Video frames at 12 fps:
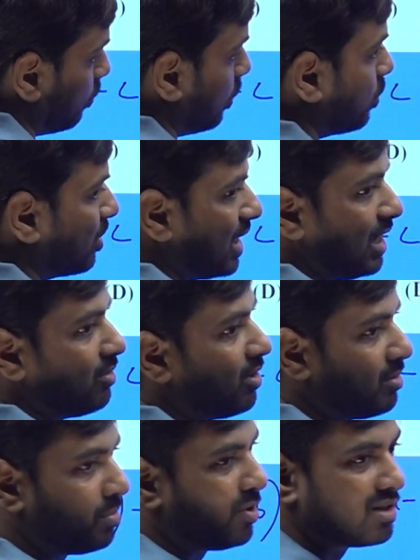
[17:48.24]
want to take
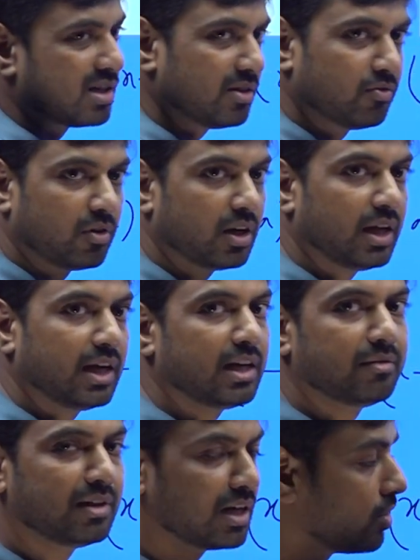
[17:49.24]
one positive, one
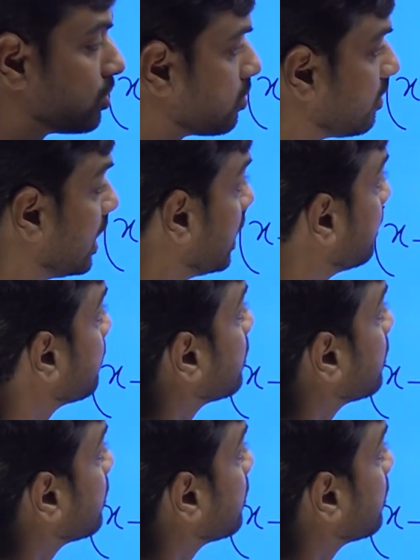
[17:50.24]
negative, that's also fine.